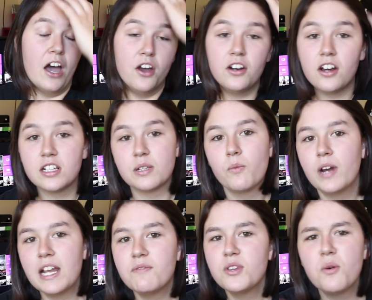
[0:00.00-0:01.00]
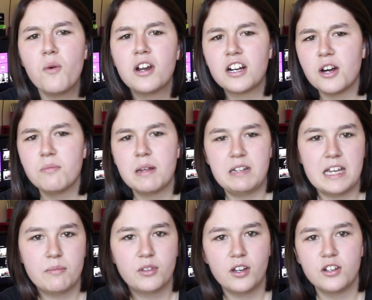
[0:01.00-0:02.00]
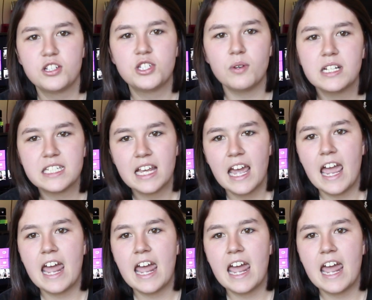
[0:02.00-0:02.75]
Who knows? Whatever you want to comment down below, do it,